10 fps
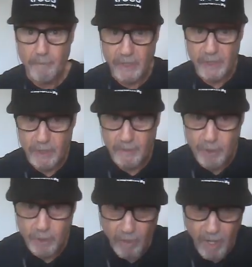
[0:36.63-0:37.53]
Please
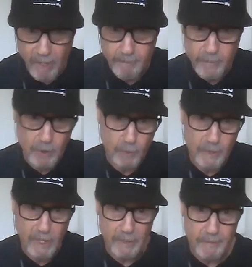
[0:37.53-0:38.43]
subscribe to
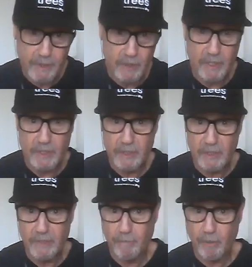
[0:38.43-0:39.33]
Anonymous
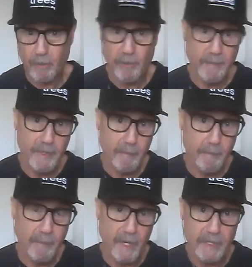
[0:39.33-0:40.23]
Addiction Deprogramming
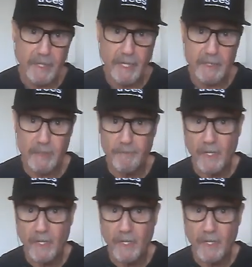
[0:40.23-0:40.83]
Podcast.